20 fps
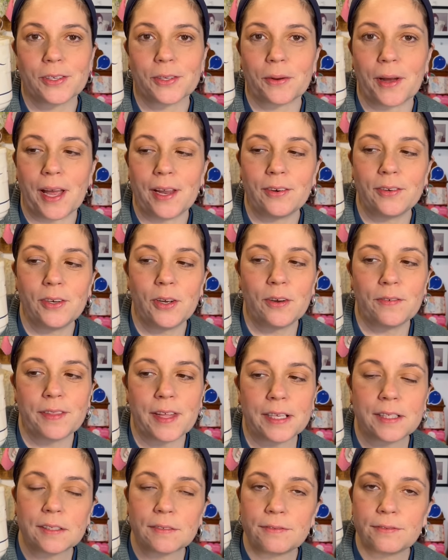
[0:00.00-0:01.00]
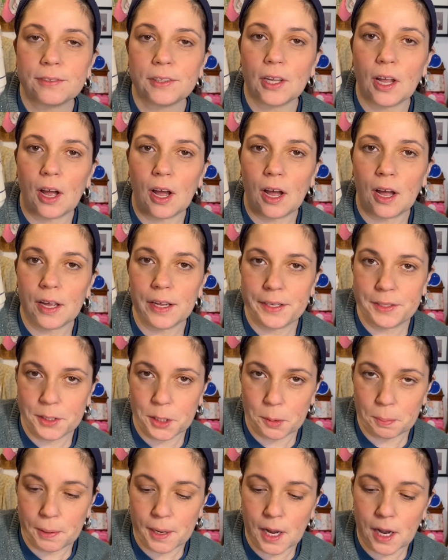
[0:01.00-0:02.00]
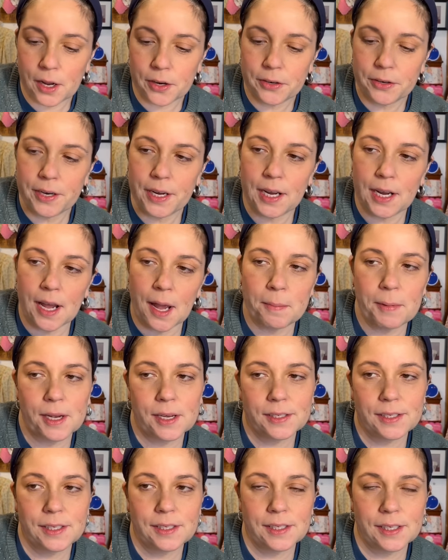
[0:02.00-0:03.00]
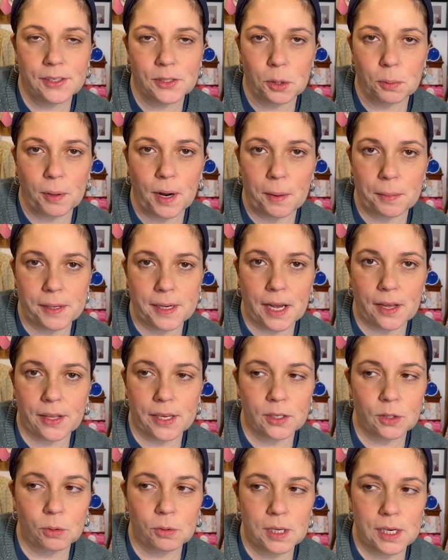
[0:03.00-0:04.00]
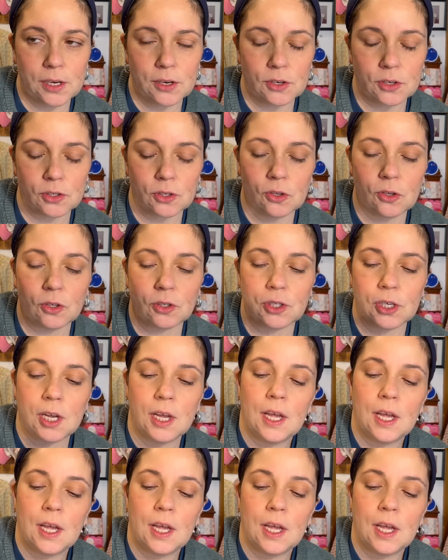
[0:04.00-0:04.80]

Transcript: So I don't know if that's a flaw in their pottery. I mean, because these things are probably now like 20 years old.